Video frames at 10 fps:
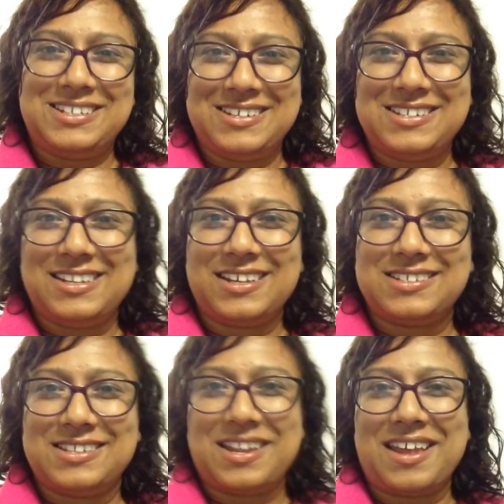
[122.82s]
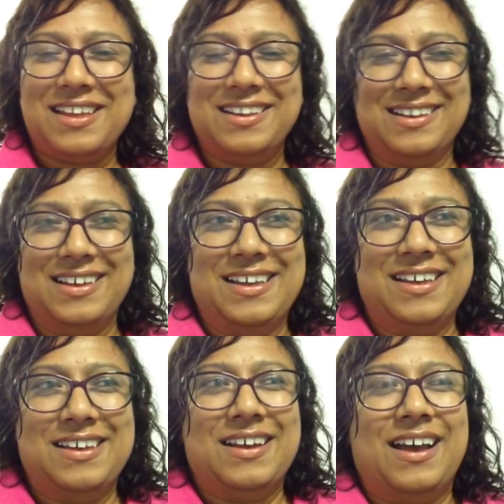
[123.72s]
duty yesterday,
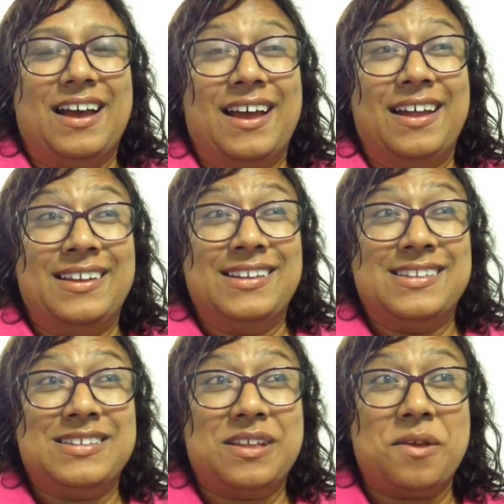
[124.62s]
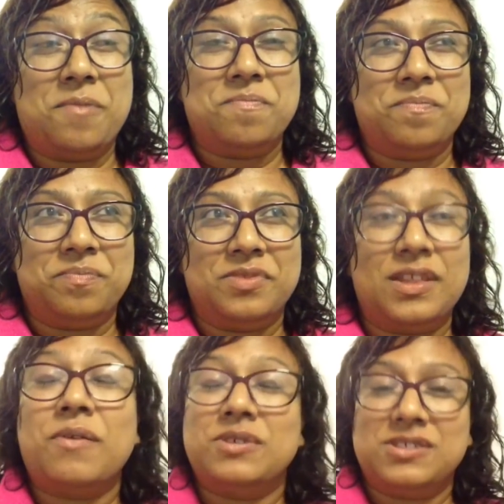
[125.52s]
and
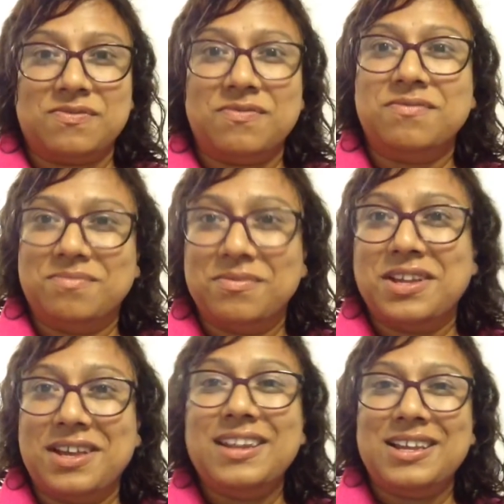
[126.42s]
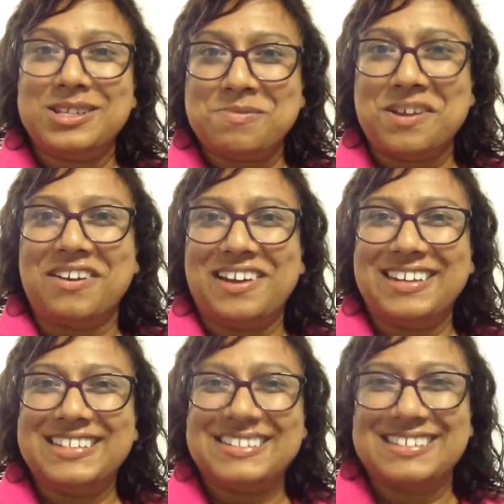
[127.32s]
that was an
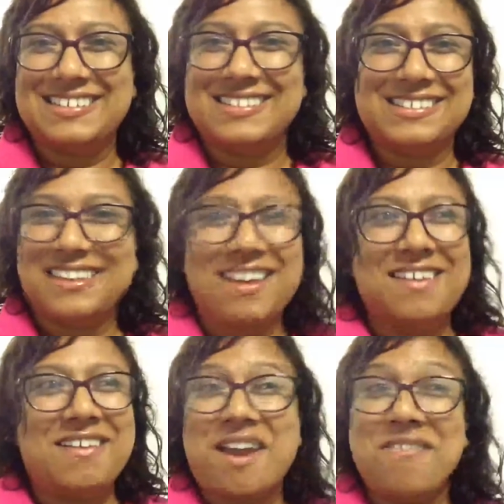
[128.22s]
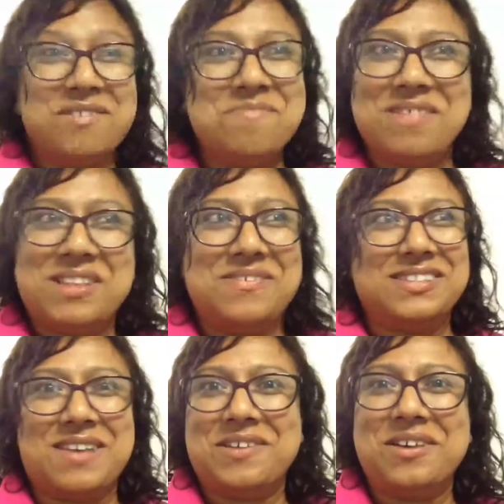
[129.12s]
experience because everybody
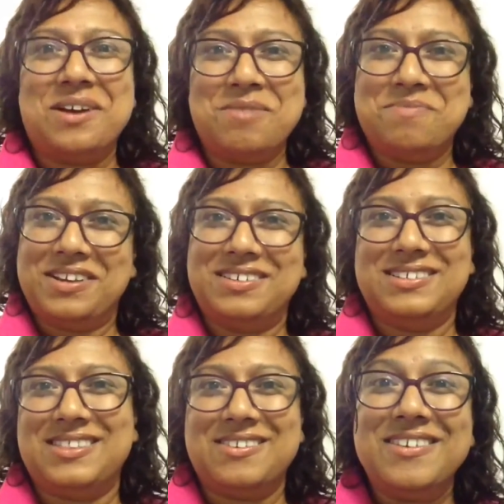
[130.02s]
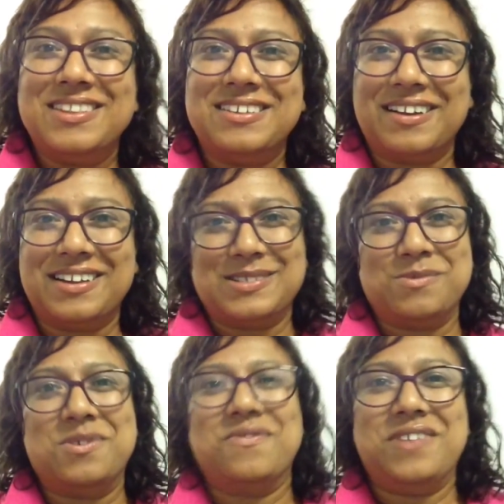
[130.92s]
was having hypos through the night, so
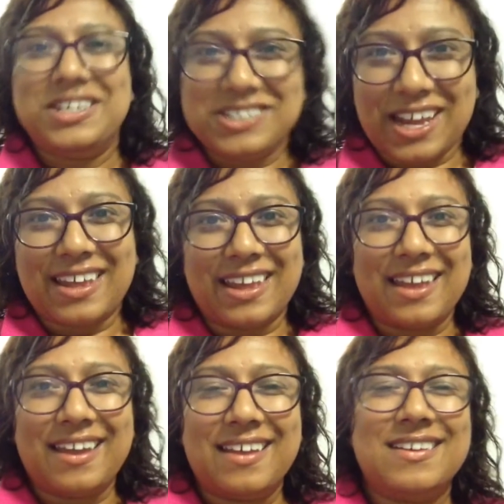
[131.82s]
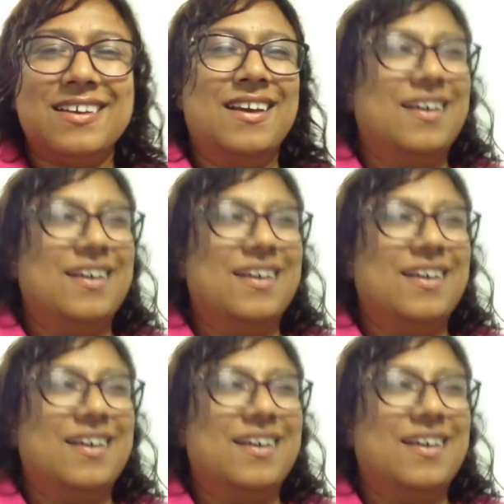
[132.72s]
we were rechecking,